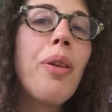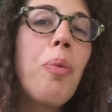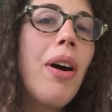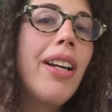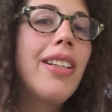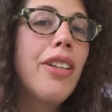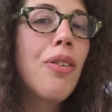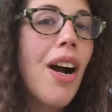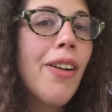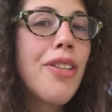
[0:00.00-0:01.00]
the one
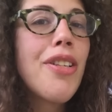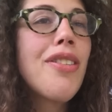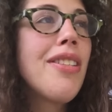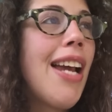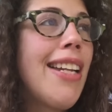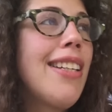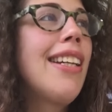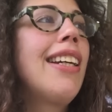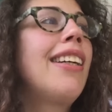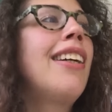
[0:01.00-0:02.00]
neurologist
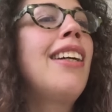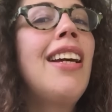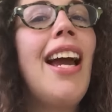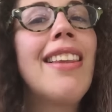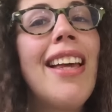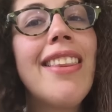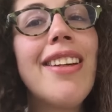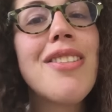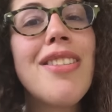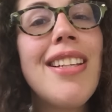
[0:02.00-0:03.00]
attending, and then
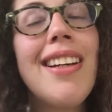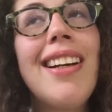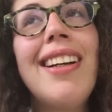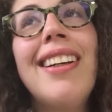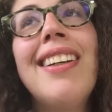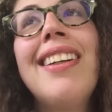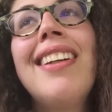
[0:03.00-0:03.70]
there's the, uh,